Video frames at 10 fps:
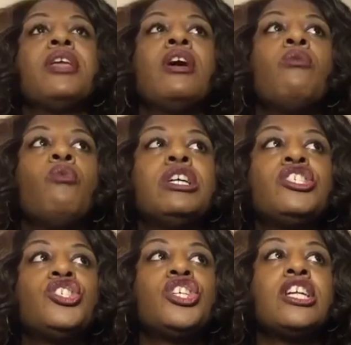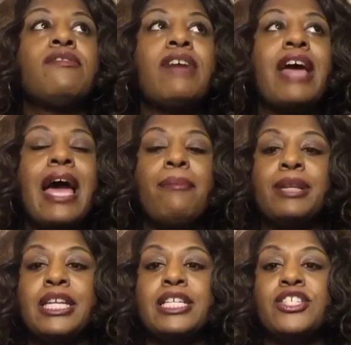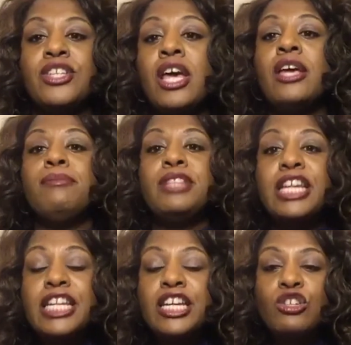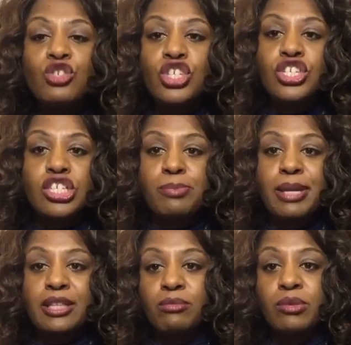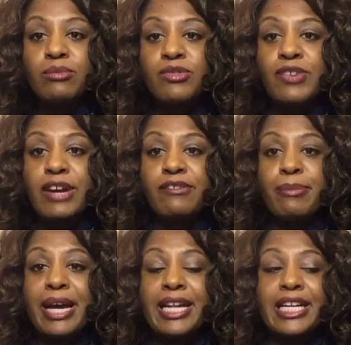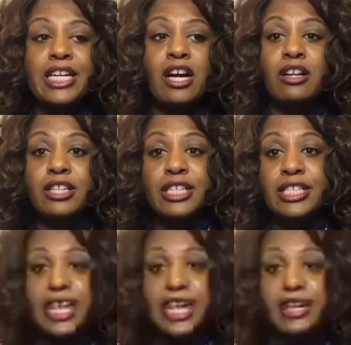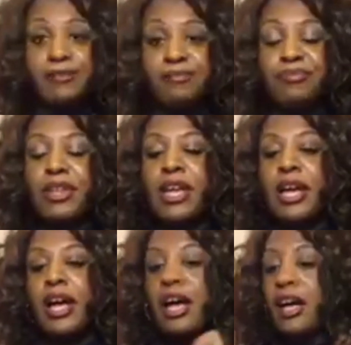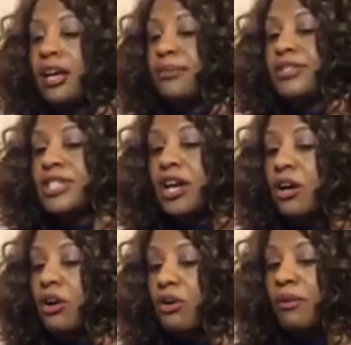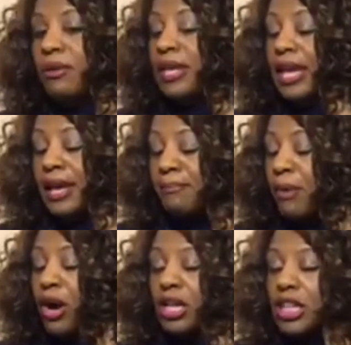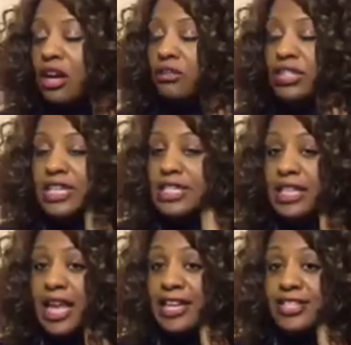what should have happened is, Nene, you should just pick the rooms for everybody and call it a day. And Marlo doesn't like